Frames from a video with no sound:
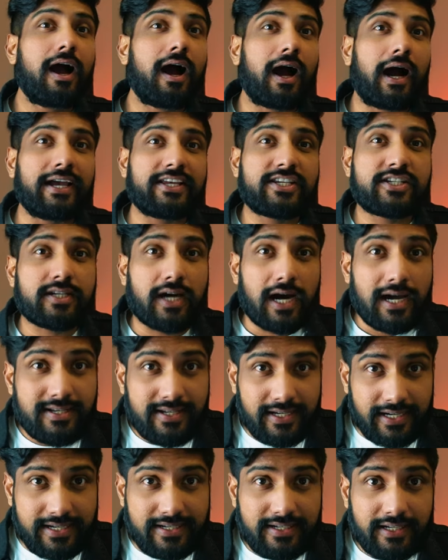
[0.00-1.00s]
I
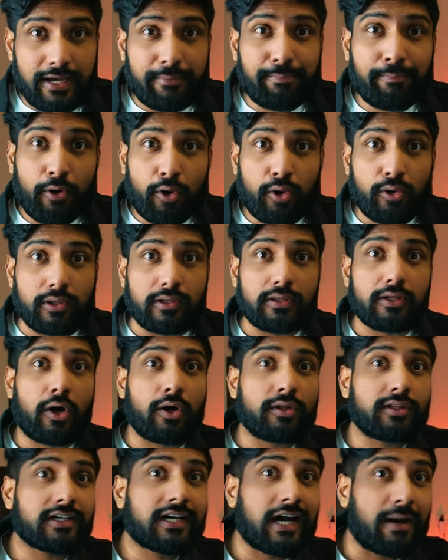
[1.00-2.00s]
started a poll
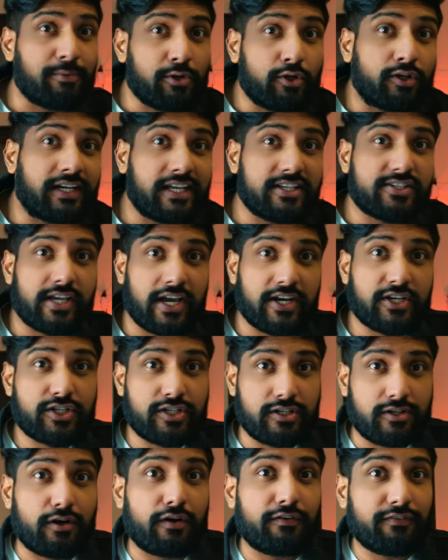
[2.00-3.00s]
on the community
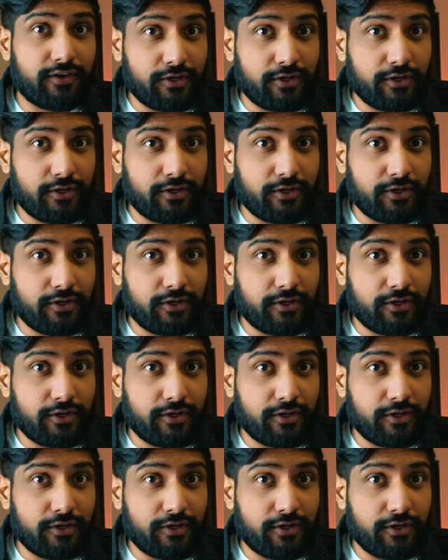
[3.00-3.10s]
section of